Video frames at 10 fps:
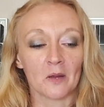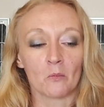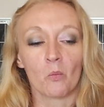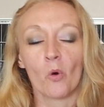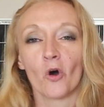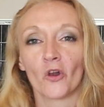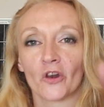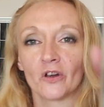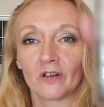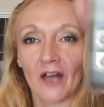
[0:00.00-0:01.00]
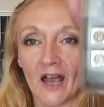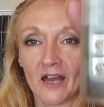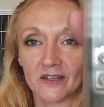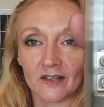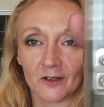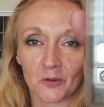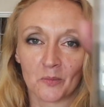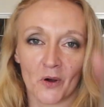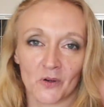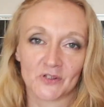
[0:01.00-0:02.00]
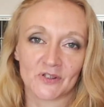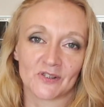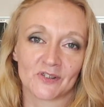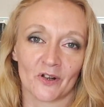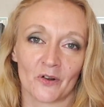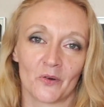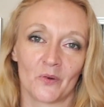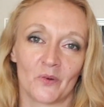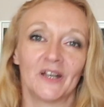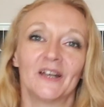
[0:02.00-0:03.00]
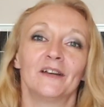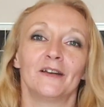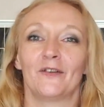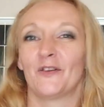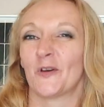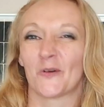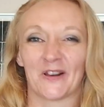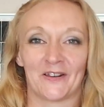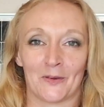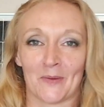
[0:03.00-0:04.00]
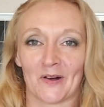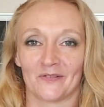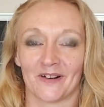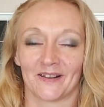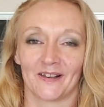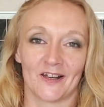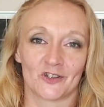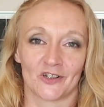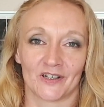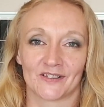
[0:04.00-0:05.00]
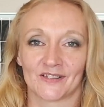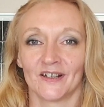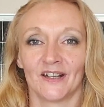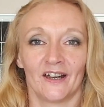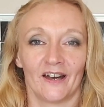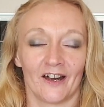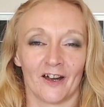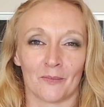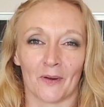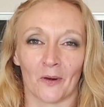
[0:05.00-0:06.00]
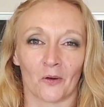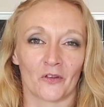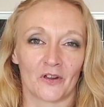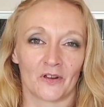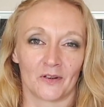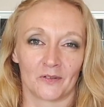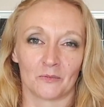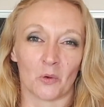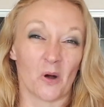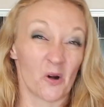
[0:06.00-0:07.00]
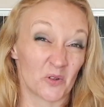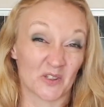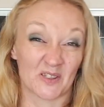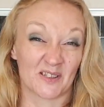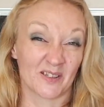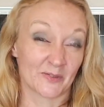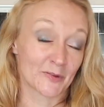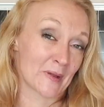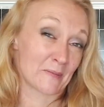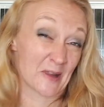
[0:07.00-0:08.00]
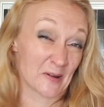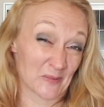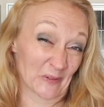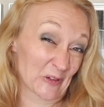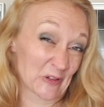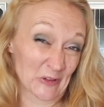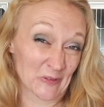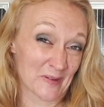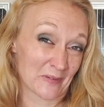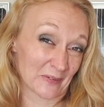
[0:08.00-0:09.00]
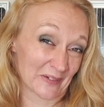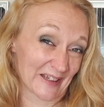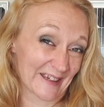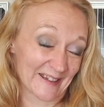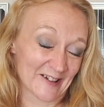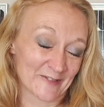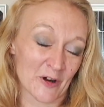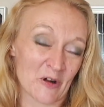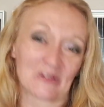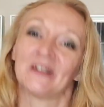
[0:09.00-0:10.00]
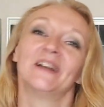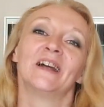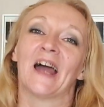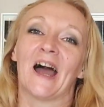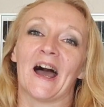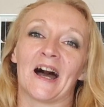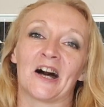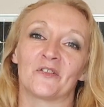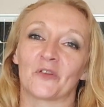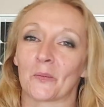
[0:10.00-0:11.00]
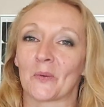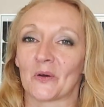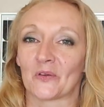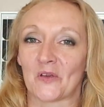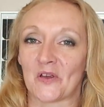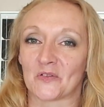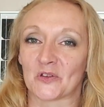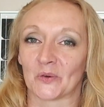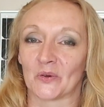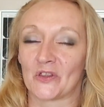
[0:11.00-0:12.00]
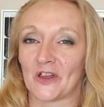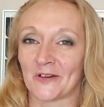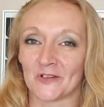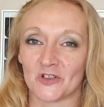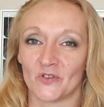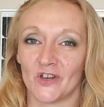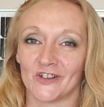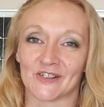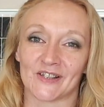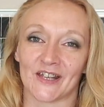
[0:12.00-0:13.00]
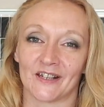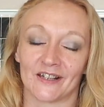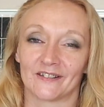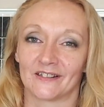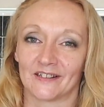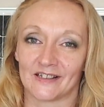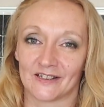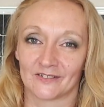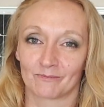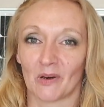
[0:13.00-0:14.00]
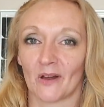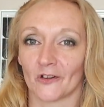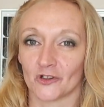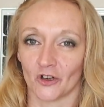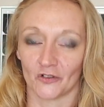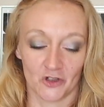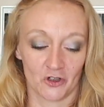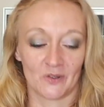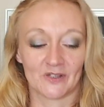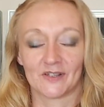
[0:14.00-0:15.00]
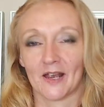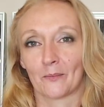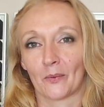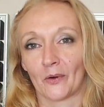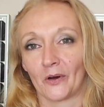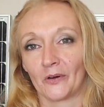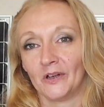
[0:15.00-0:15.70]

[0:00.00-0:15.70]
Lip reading: in one handy little box. So if you know anything about van electrics, a lot of the more older systems, maybe, I'm not sure, maybe I'm going to get that wrong, have your positive sort of thing with your fuses in, and then they branch off to a separate